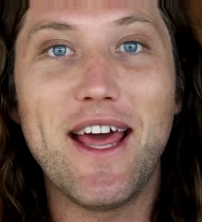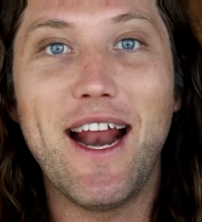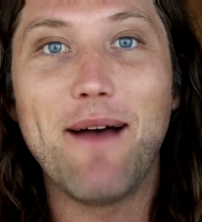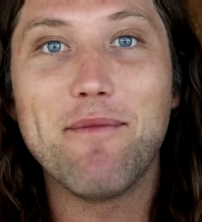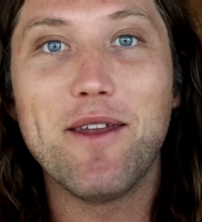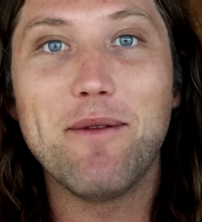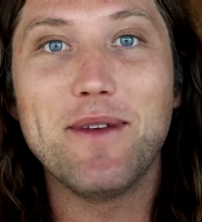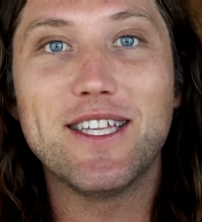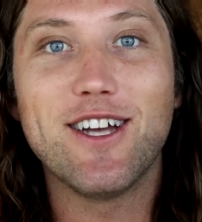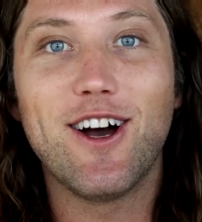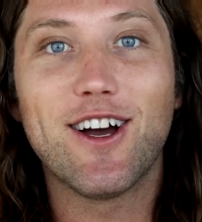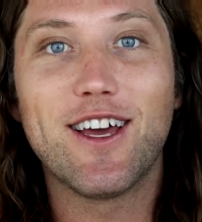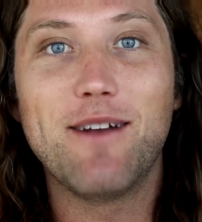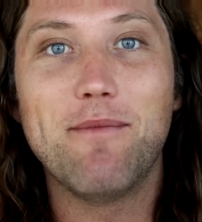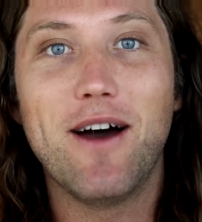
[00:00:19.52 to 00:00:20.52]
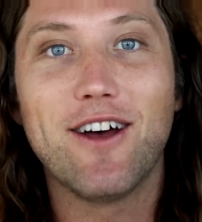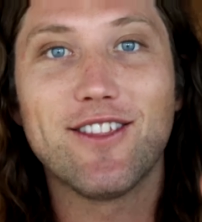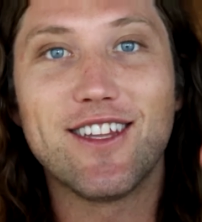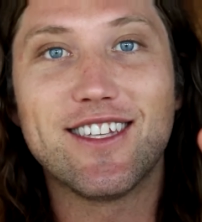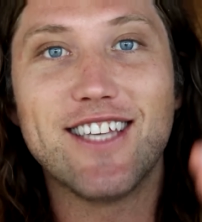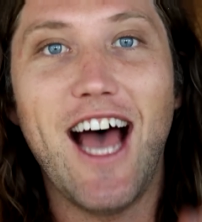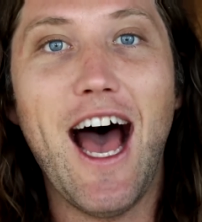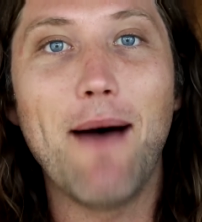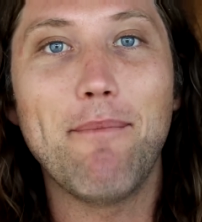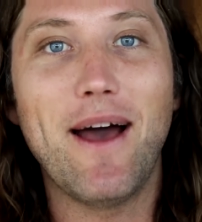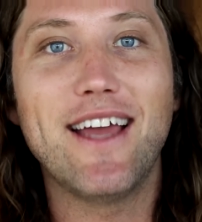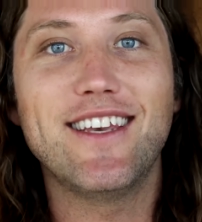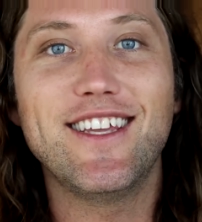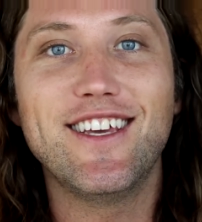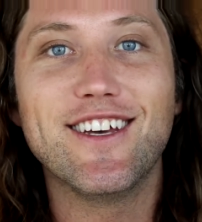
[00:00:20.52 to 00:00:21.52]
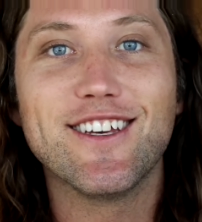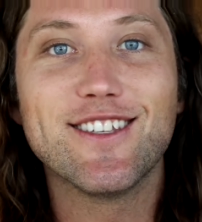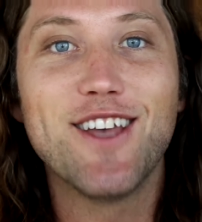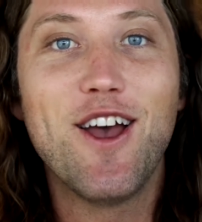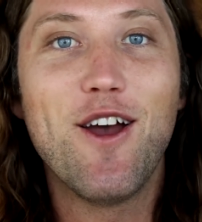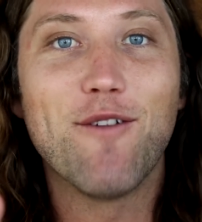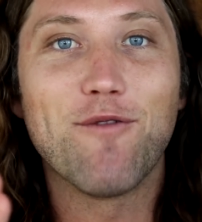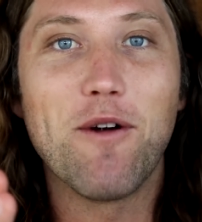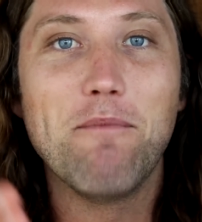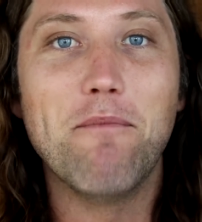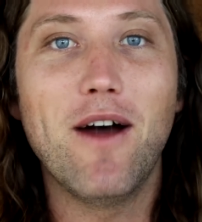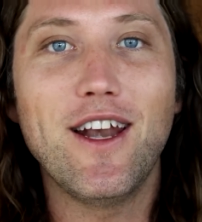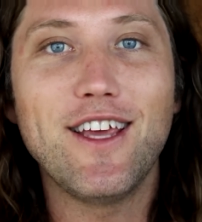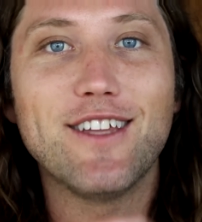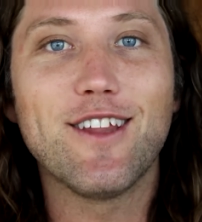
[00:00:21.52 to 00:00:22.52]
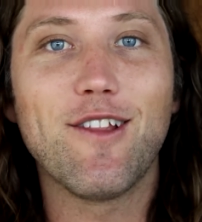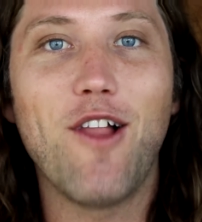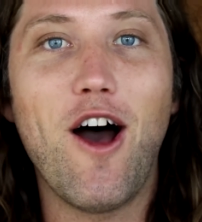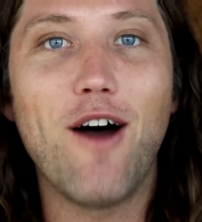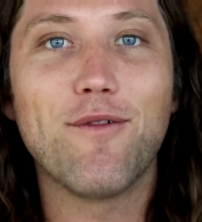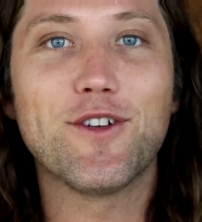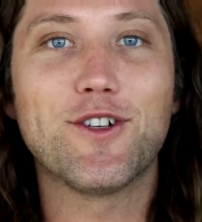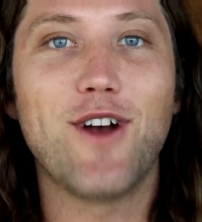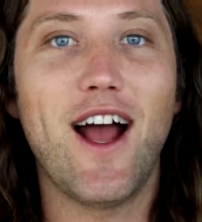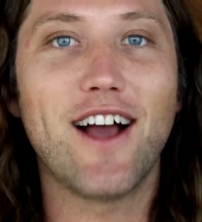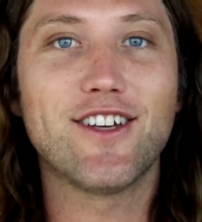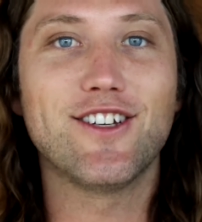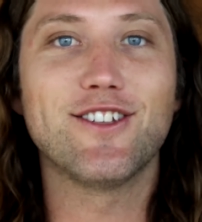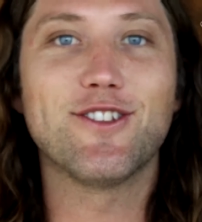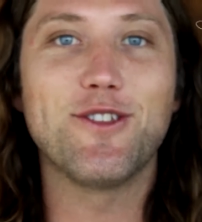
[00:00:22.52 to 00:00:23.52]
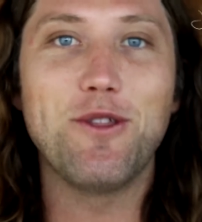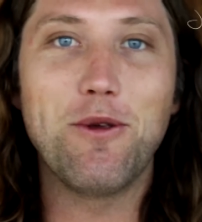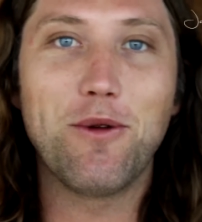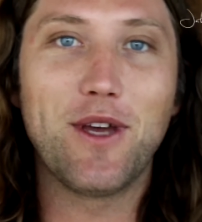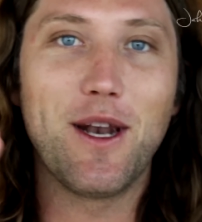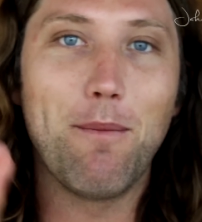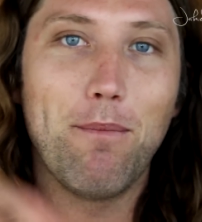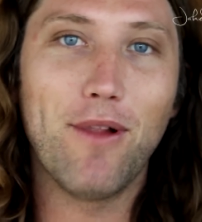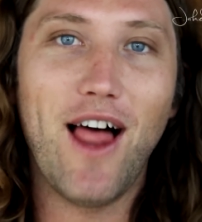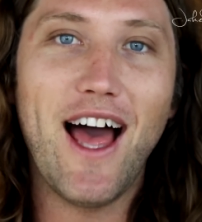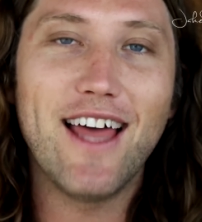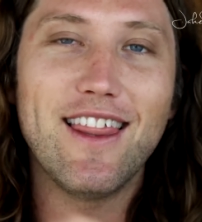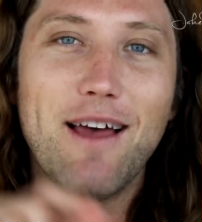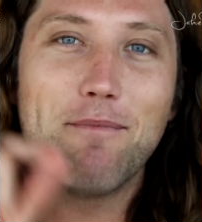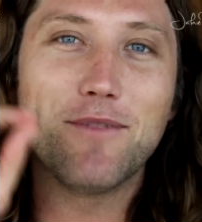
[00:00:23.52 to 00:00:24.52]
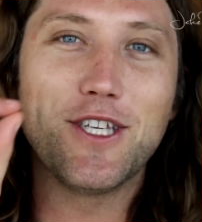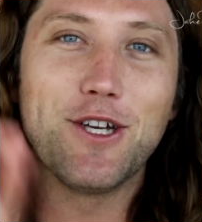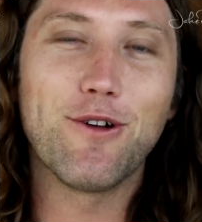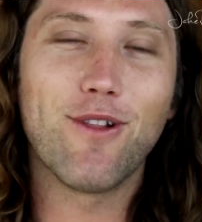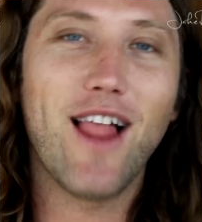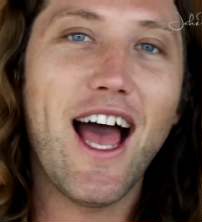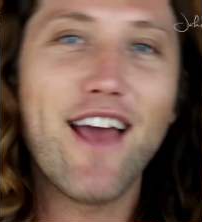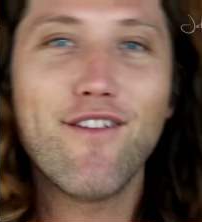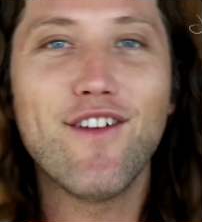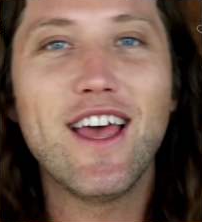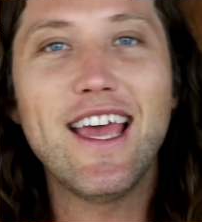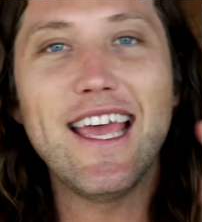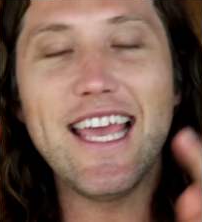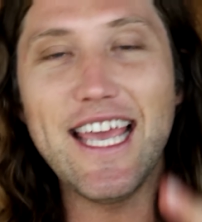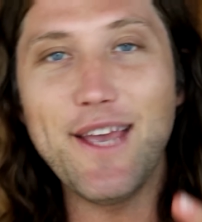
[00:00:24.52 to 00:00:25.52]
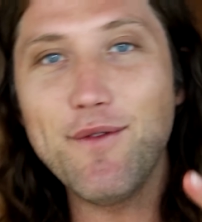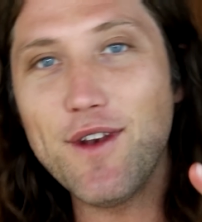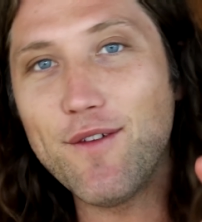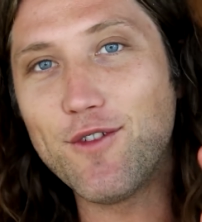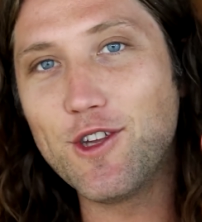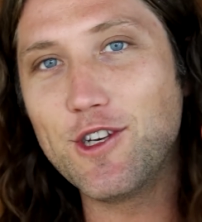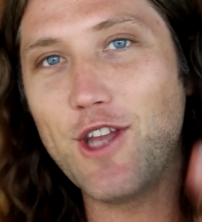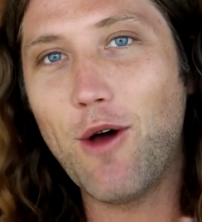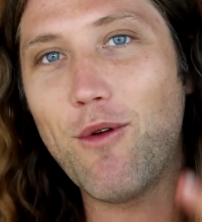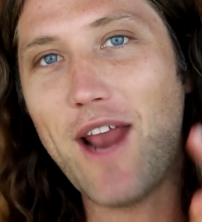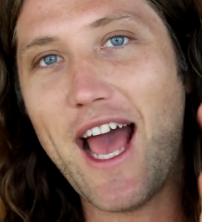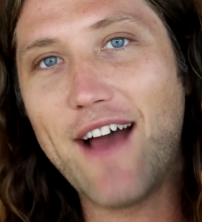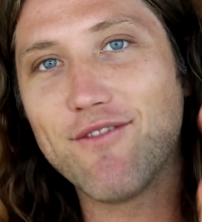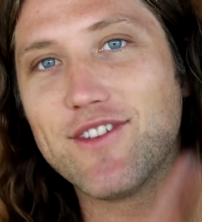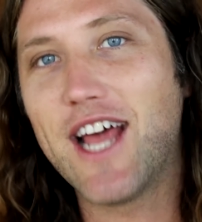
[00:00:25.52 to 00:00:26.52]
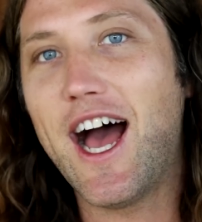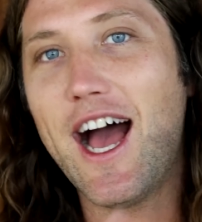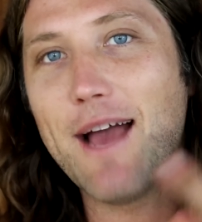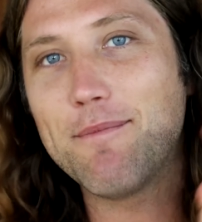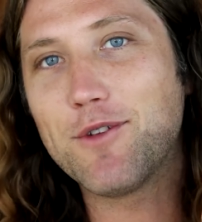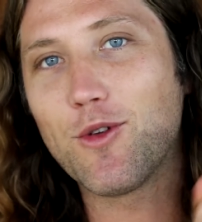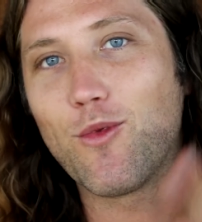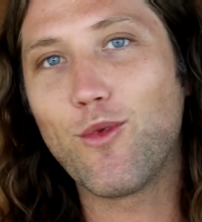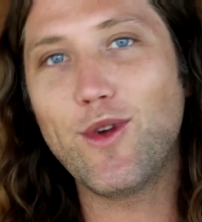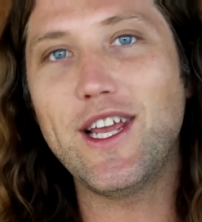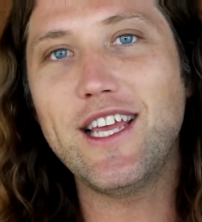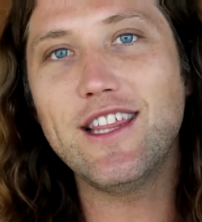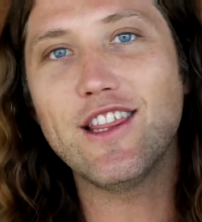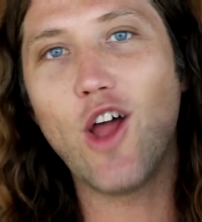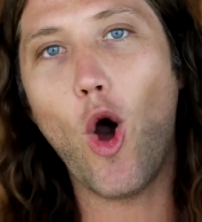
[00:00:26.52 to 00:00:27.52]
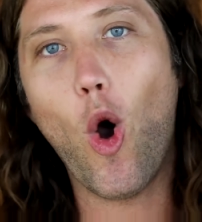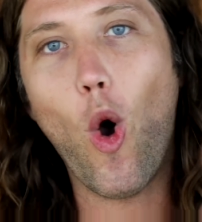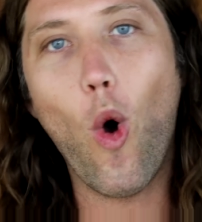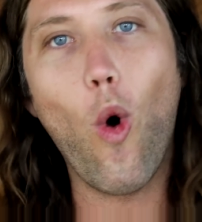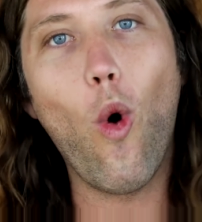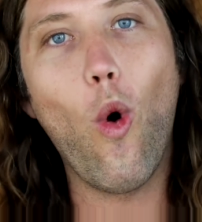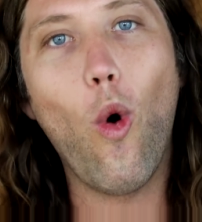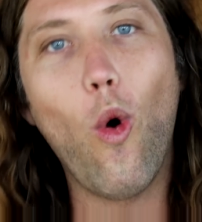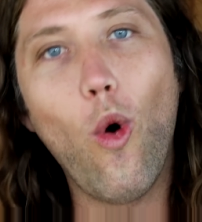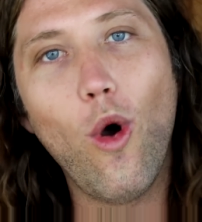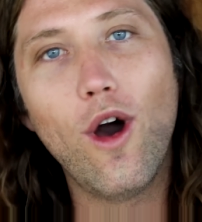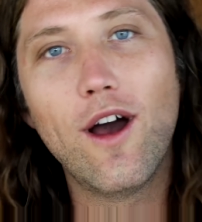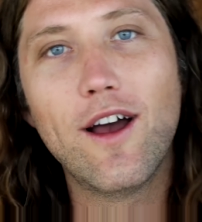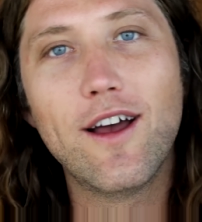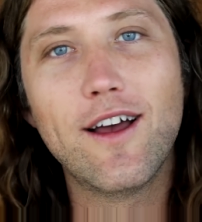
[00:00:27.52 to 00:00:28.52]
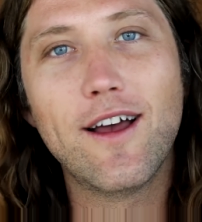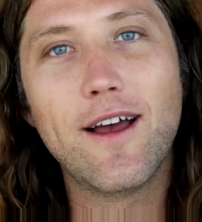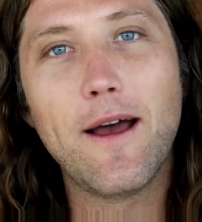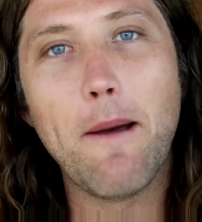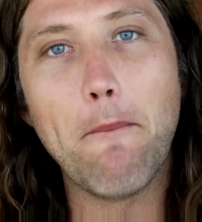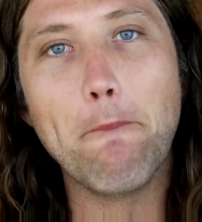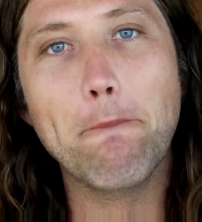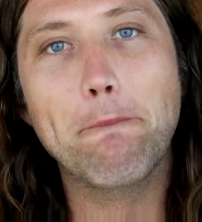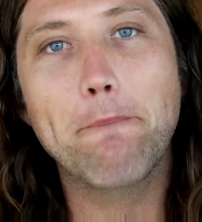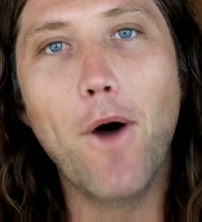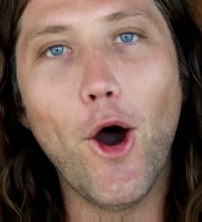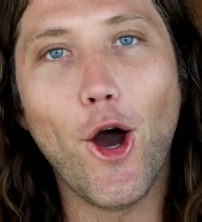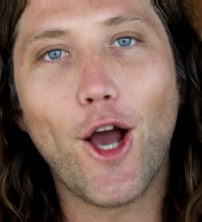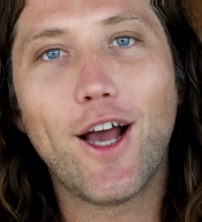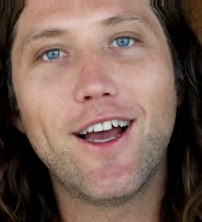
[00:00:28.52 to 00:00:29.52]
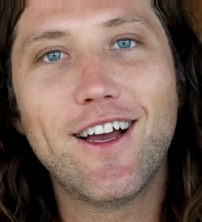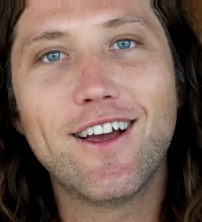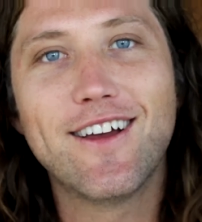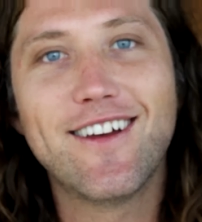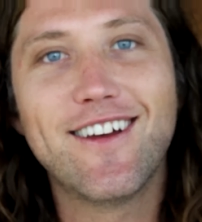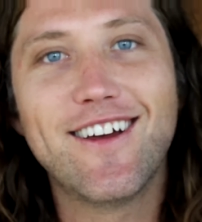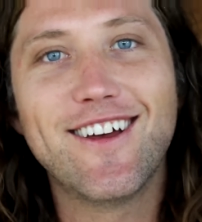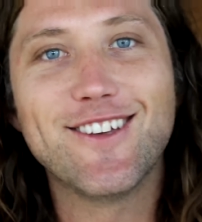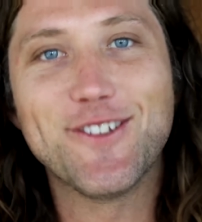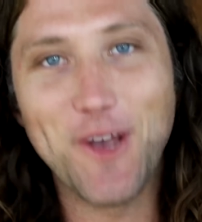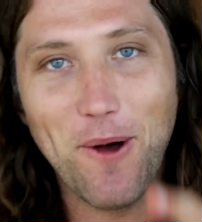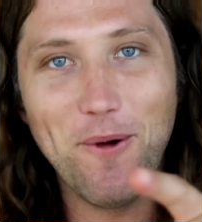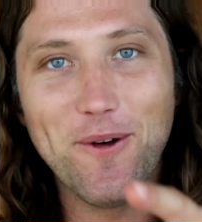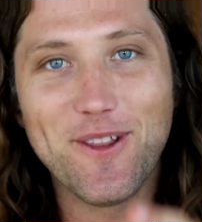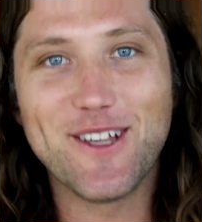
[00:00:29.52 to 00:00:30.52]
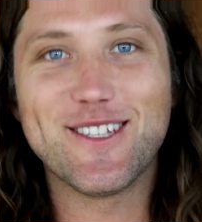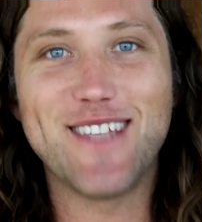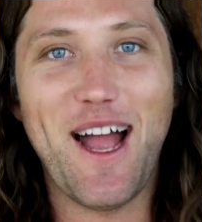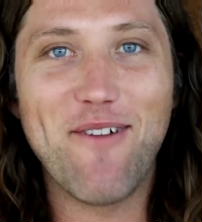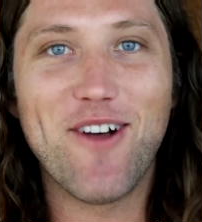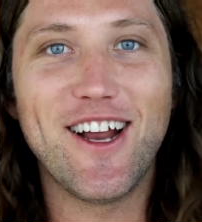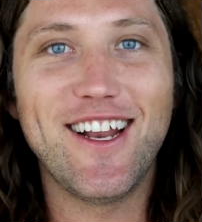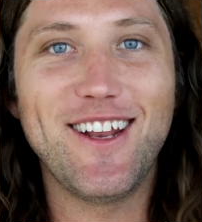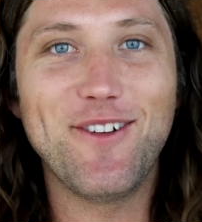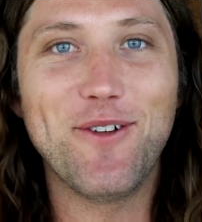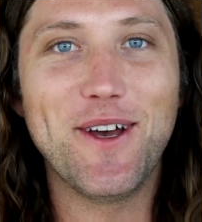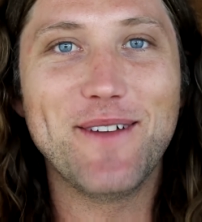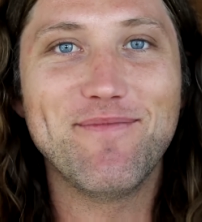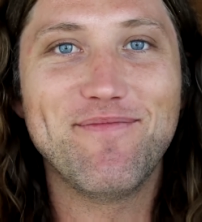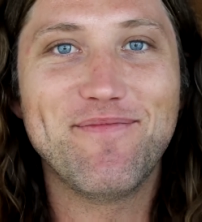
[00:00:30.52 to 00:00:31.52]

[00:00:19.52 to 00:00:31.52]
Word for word: and I'm going to be talking about the top ideas from Money and the Law of Attraction so that you can apply them to your life, even if you don't have time to read the whole book. So let's dive right into it.